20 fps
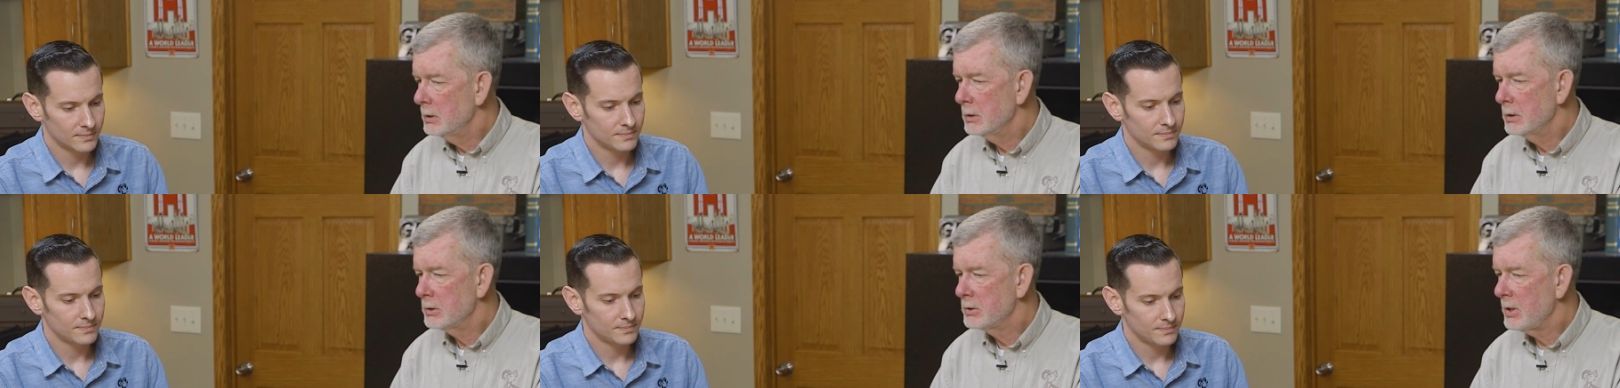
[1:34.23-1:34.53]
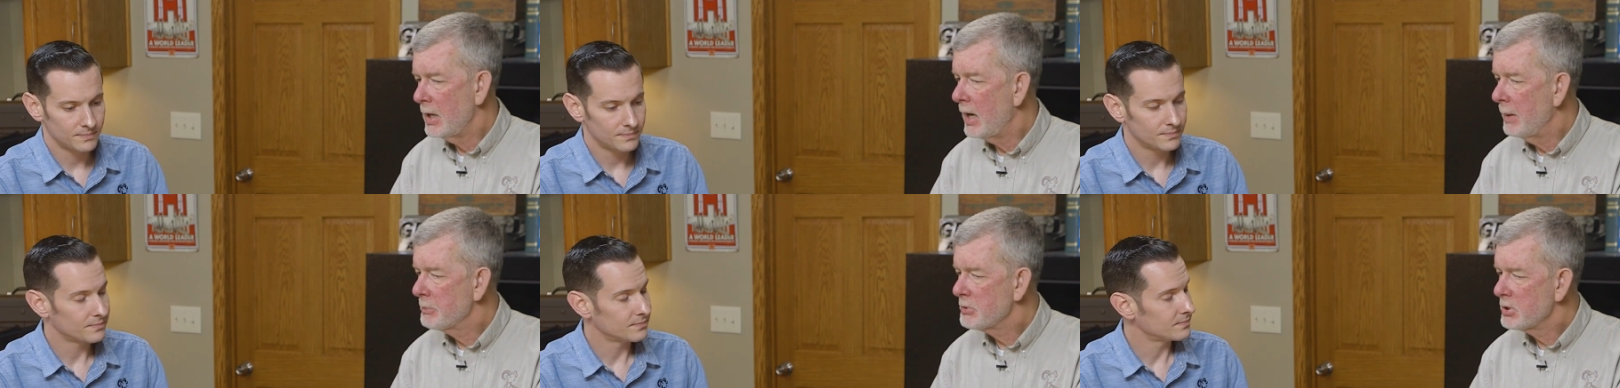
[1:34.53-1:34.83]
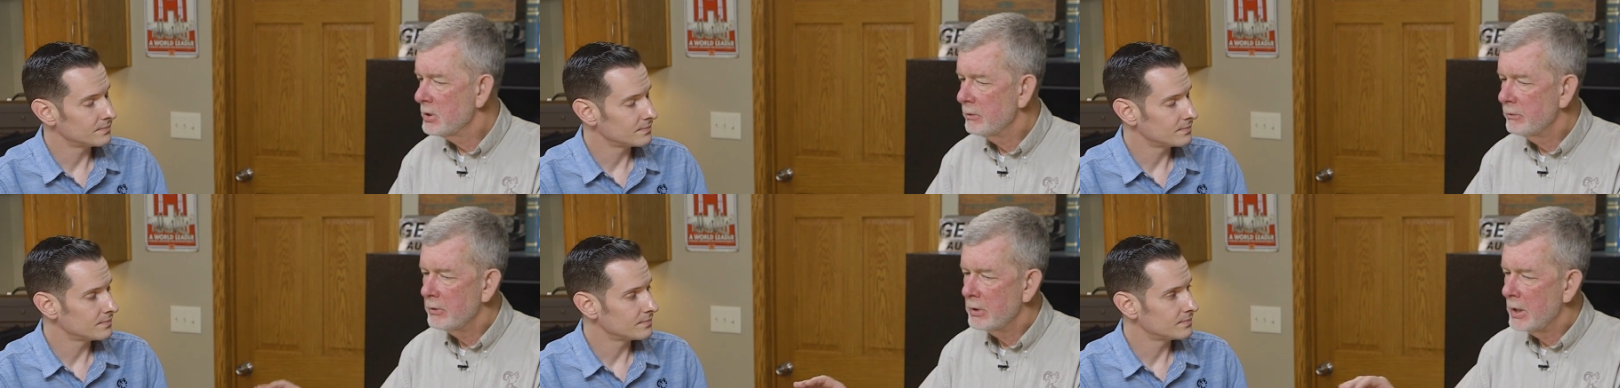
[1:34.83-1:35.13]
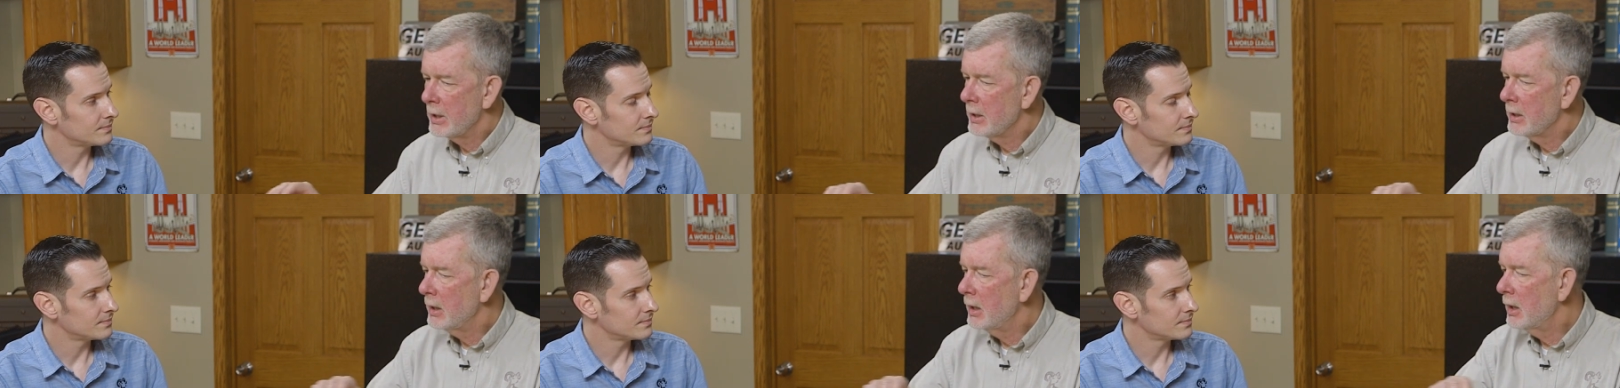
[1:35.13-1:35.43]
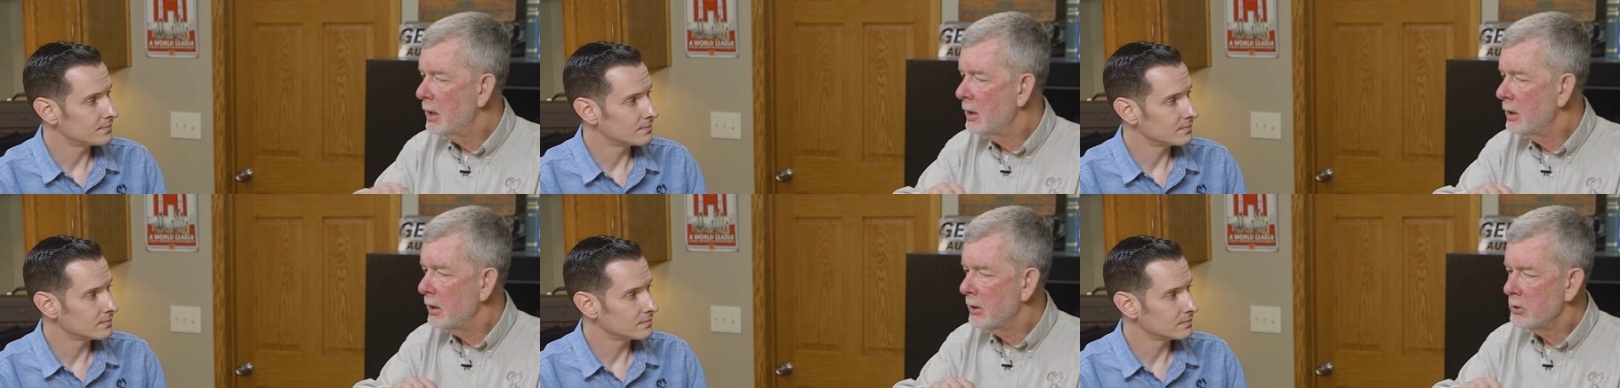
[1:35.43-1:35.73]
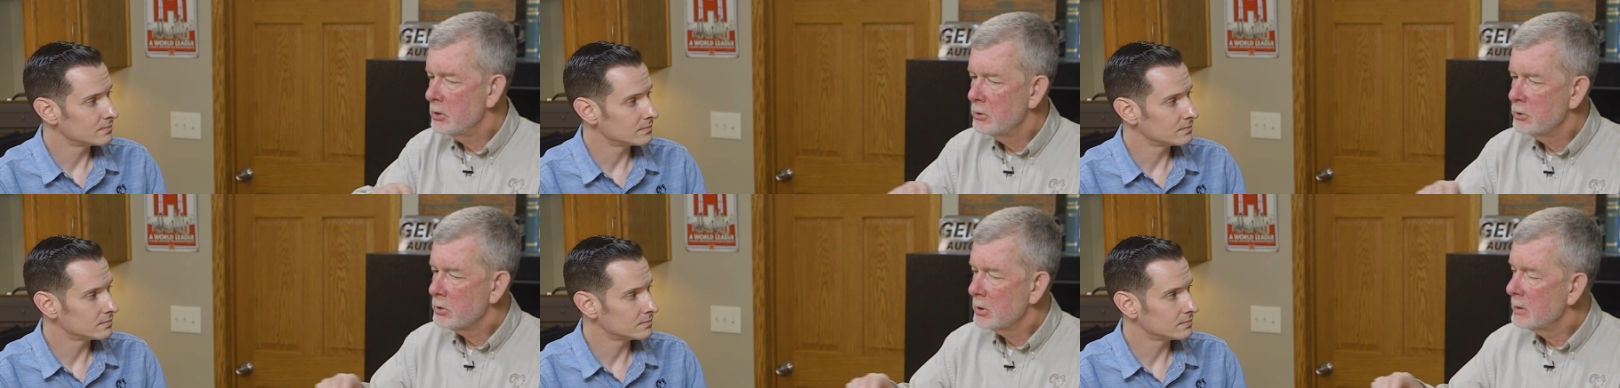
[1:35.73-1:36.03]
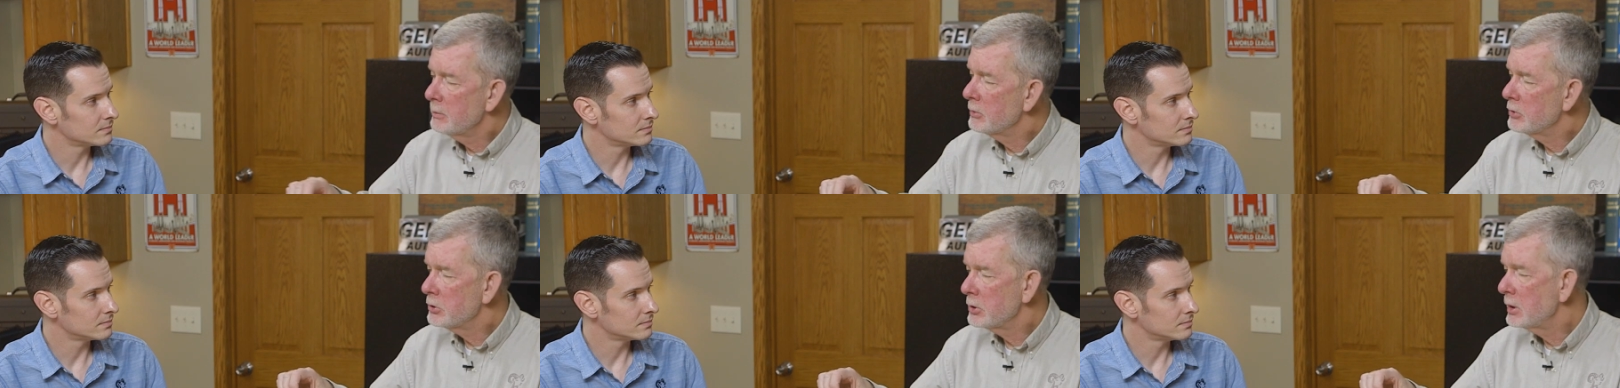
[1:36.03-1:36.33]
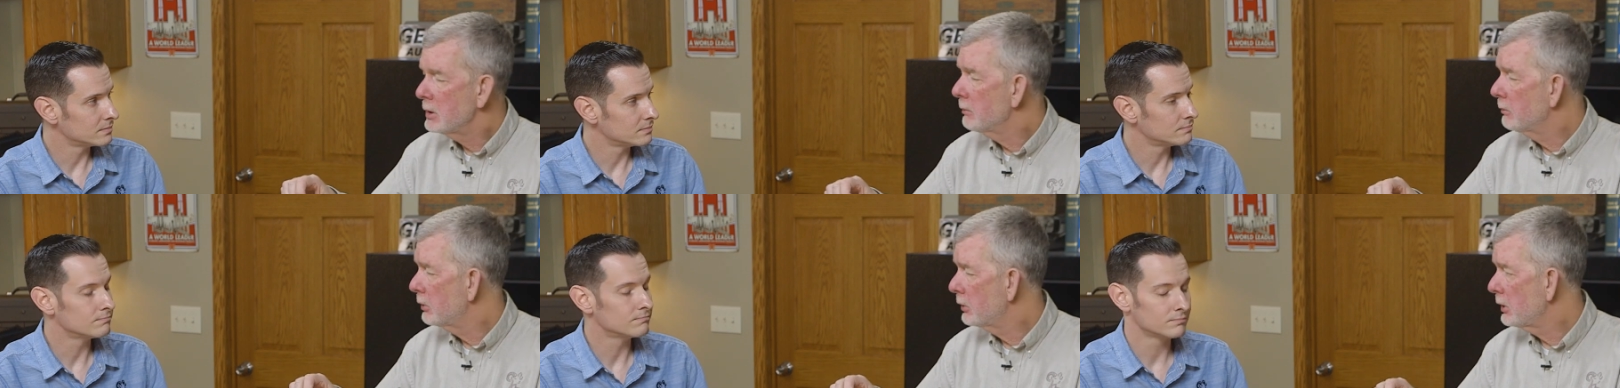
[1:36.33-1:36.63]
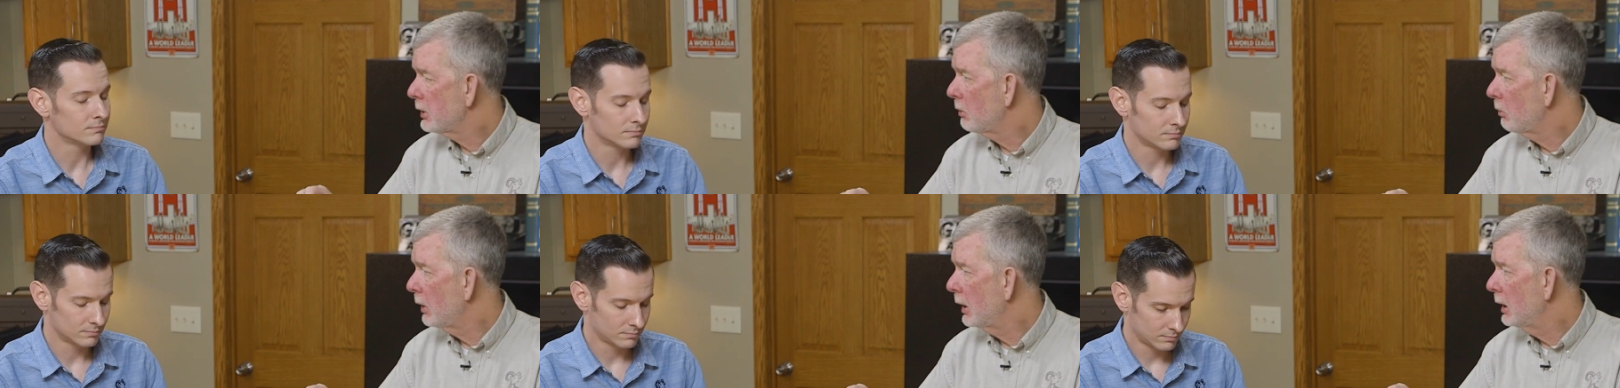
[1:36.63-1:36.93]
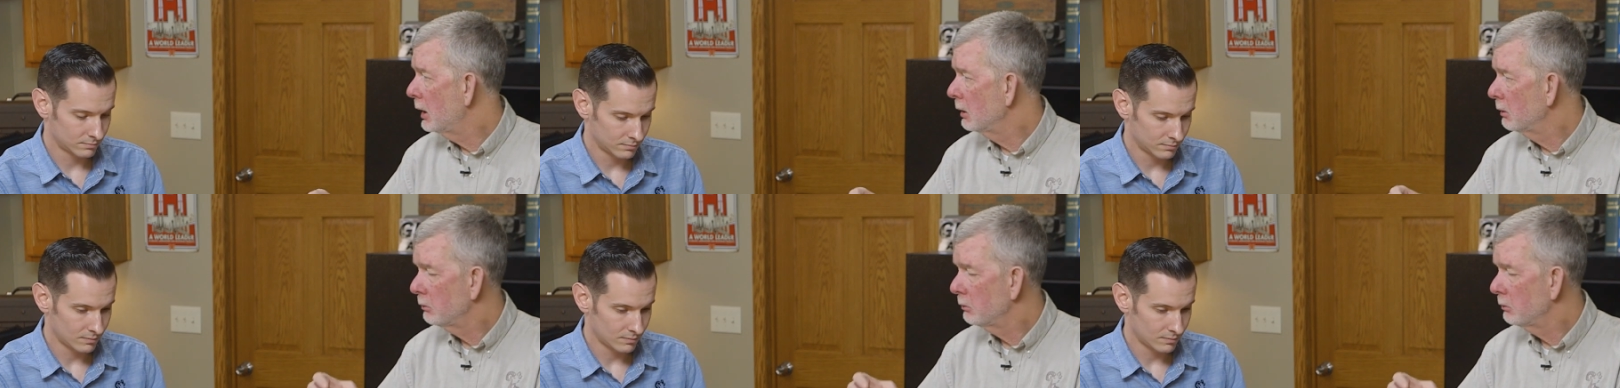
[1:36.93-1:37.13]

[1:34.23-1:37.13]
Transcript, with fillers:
Speaker 1: tops of an AR are usually machined pretty well.